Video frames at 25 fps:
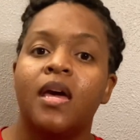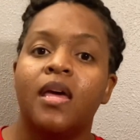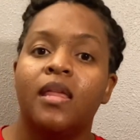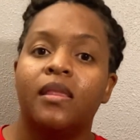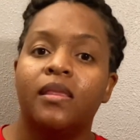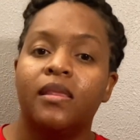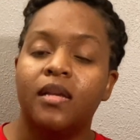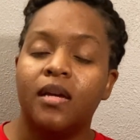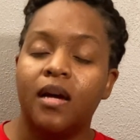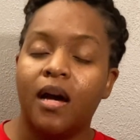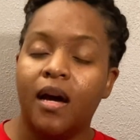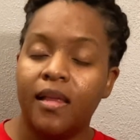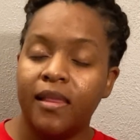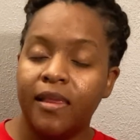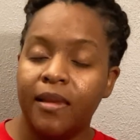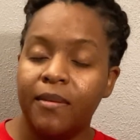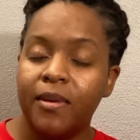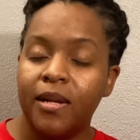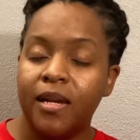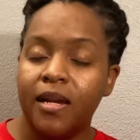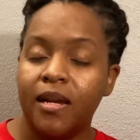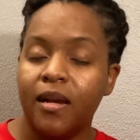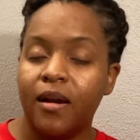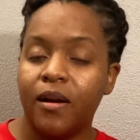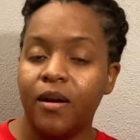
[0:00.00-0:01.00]
the
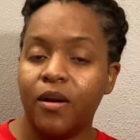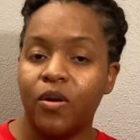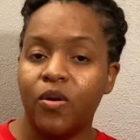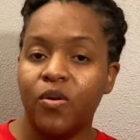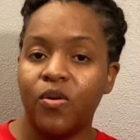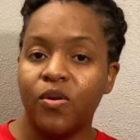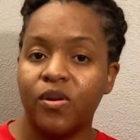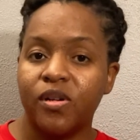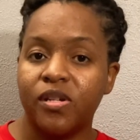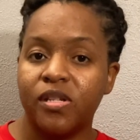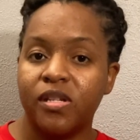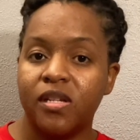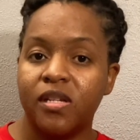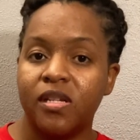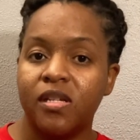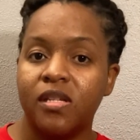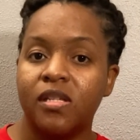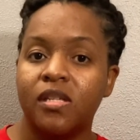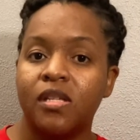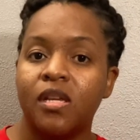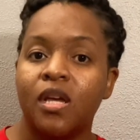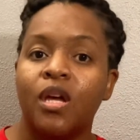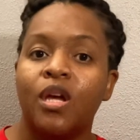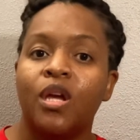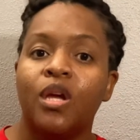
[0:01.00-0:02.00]
unlimited hair
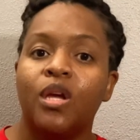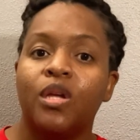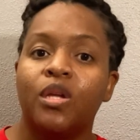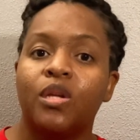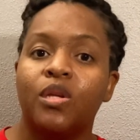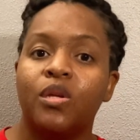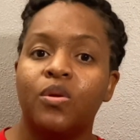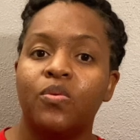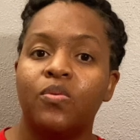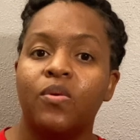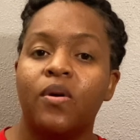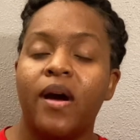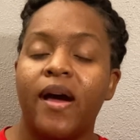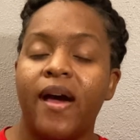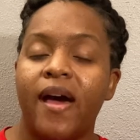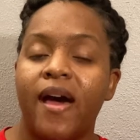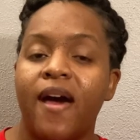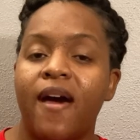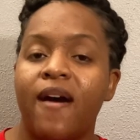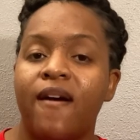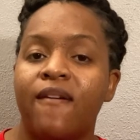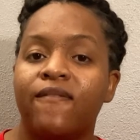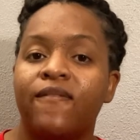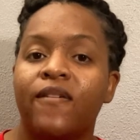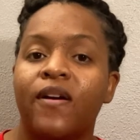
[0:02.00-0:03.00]
courses, you will
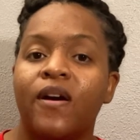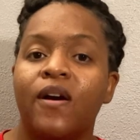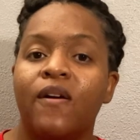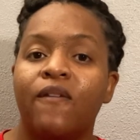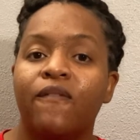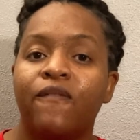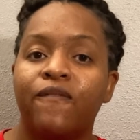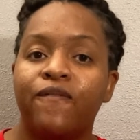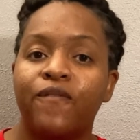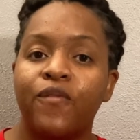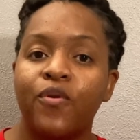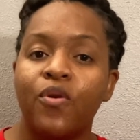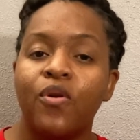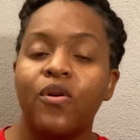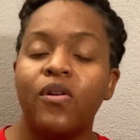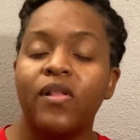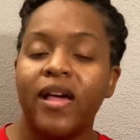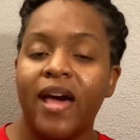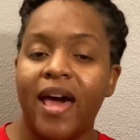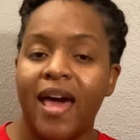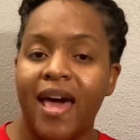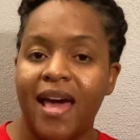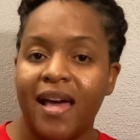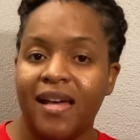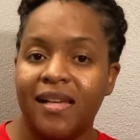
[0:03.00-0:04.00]
have
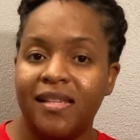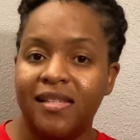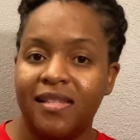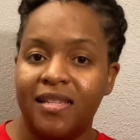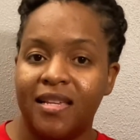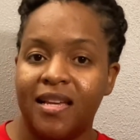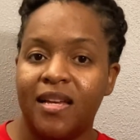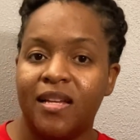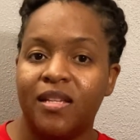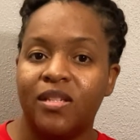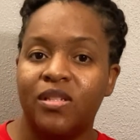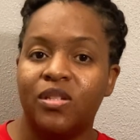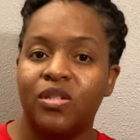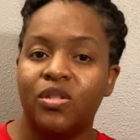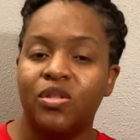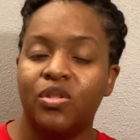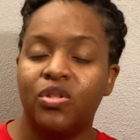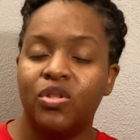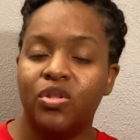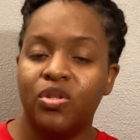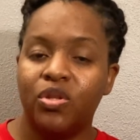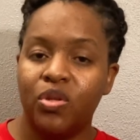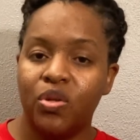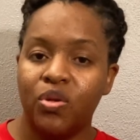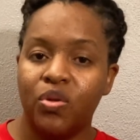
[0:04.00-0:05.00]
full access
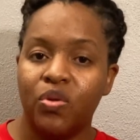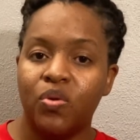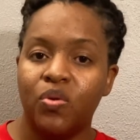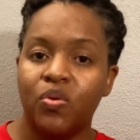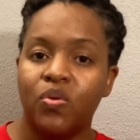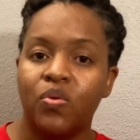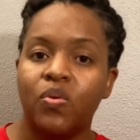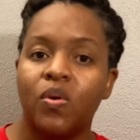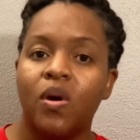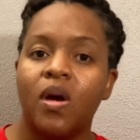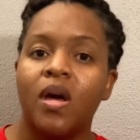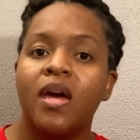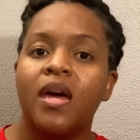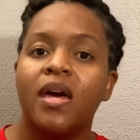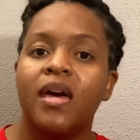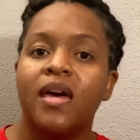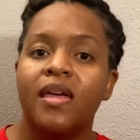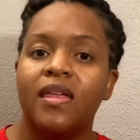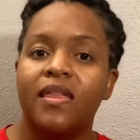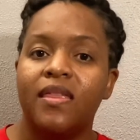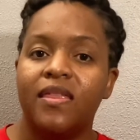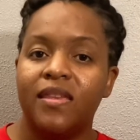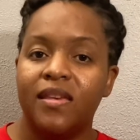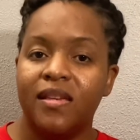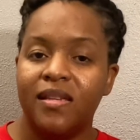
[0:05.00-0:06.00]
to
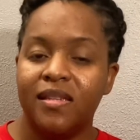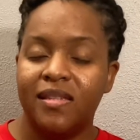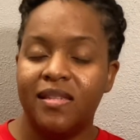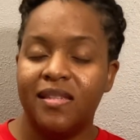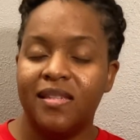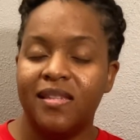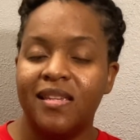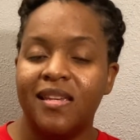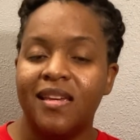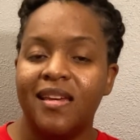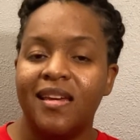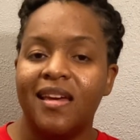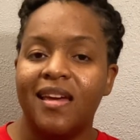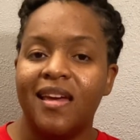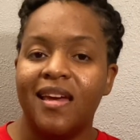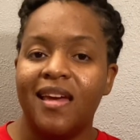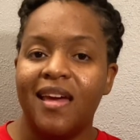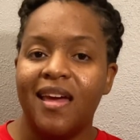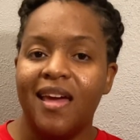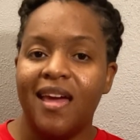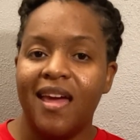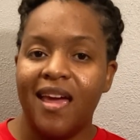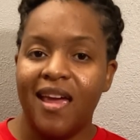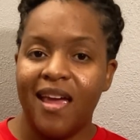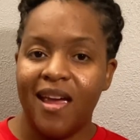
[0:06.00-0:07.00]
this
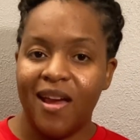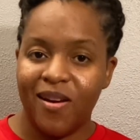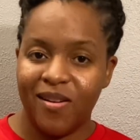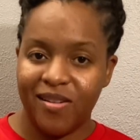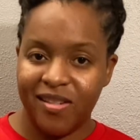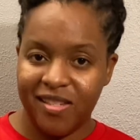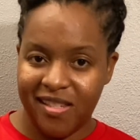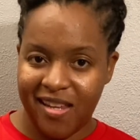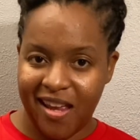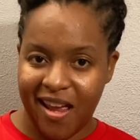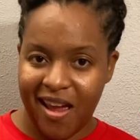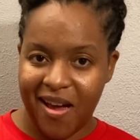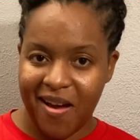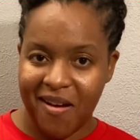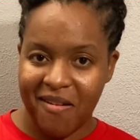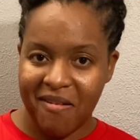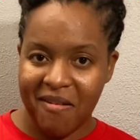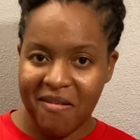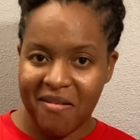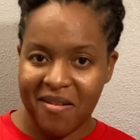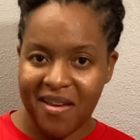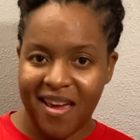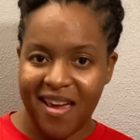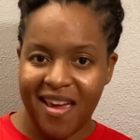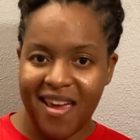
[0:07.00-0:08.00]
hairstyle,
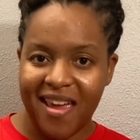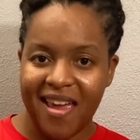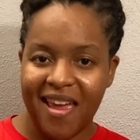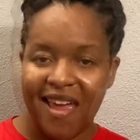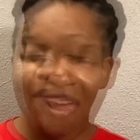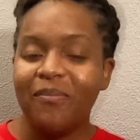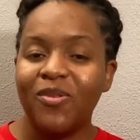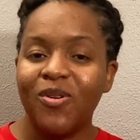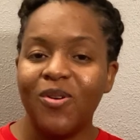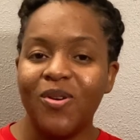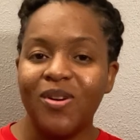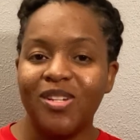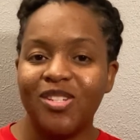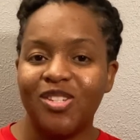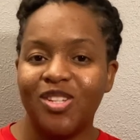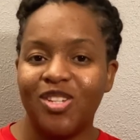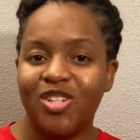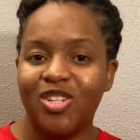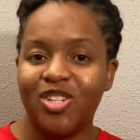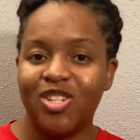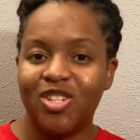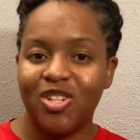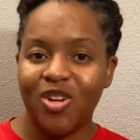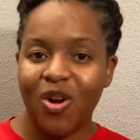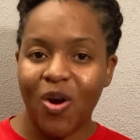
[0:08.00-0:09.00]
okay? I'm going to
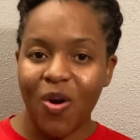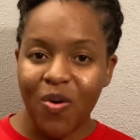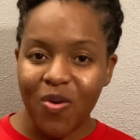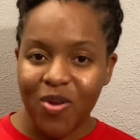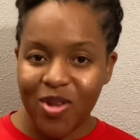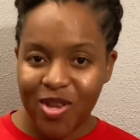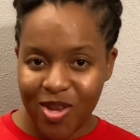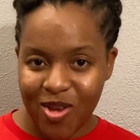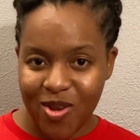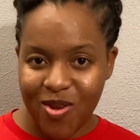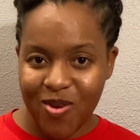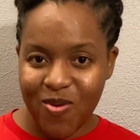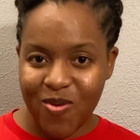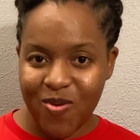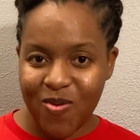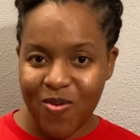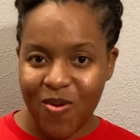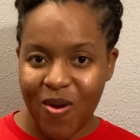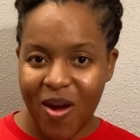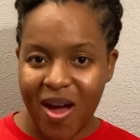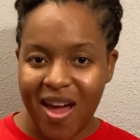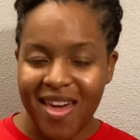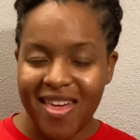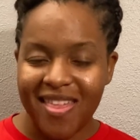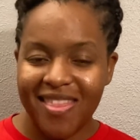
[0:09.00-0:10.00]
show
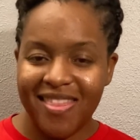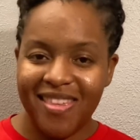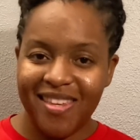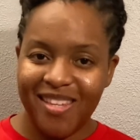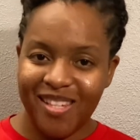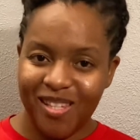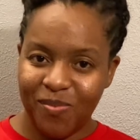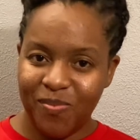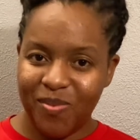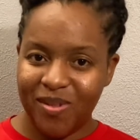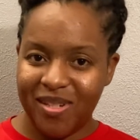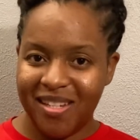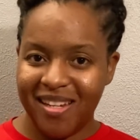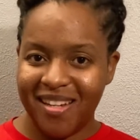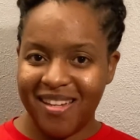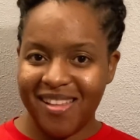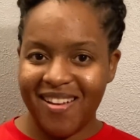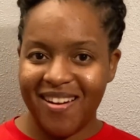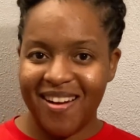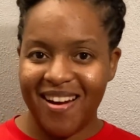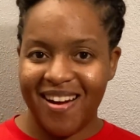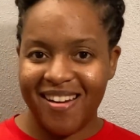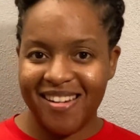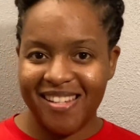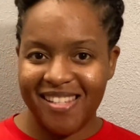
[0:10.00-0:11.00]
you this particular
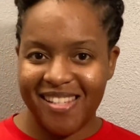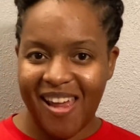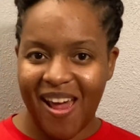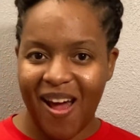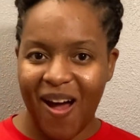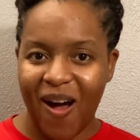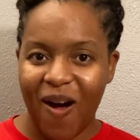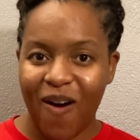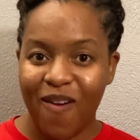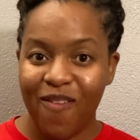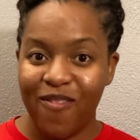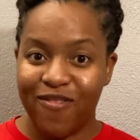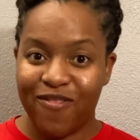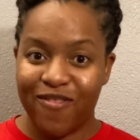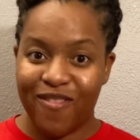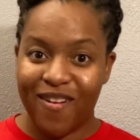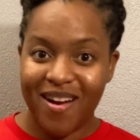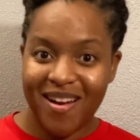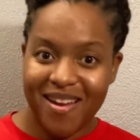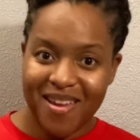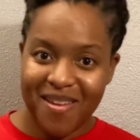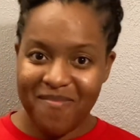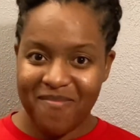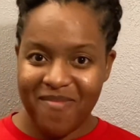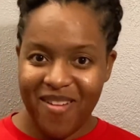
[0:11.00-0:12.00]
hairstyle
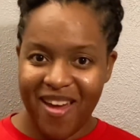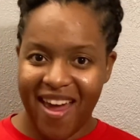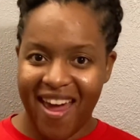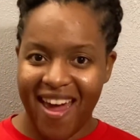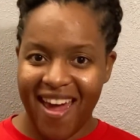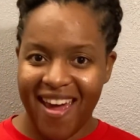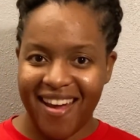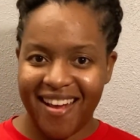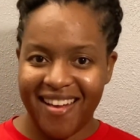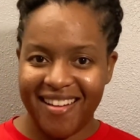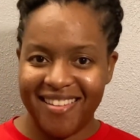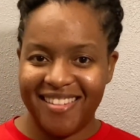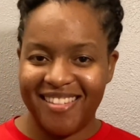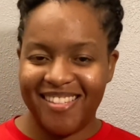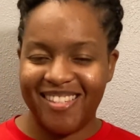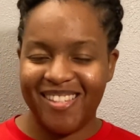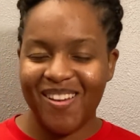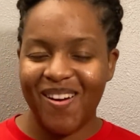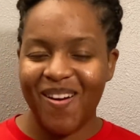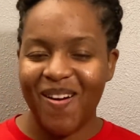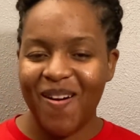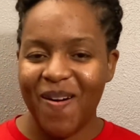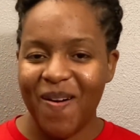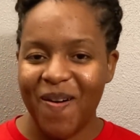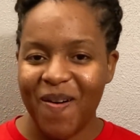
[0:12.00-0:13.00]
front and back.
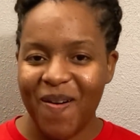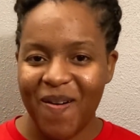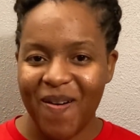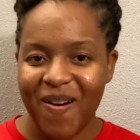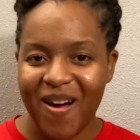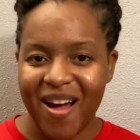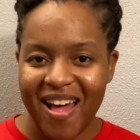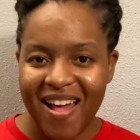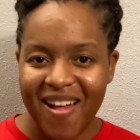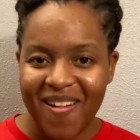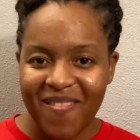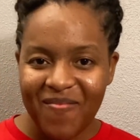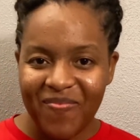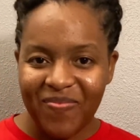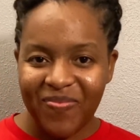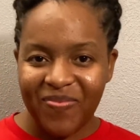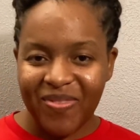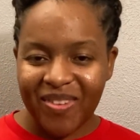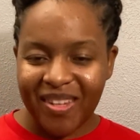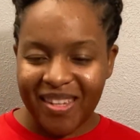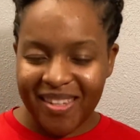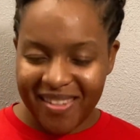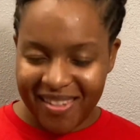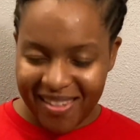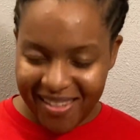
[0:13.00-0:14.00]
So
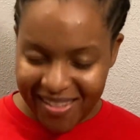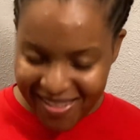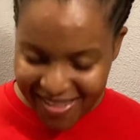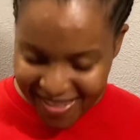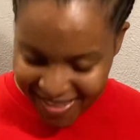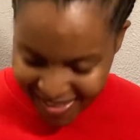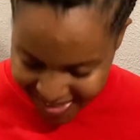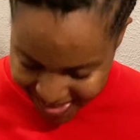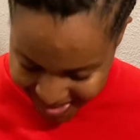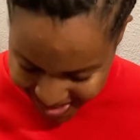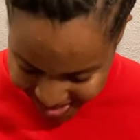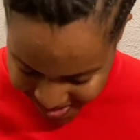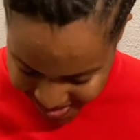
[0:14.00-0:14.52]
this is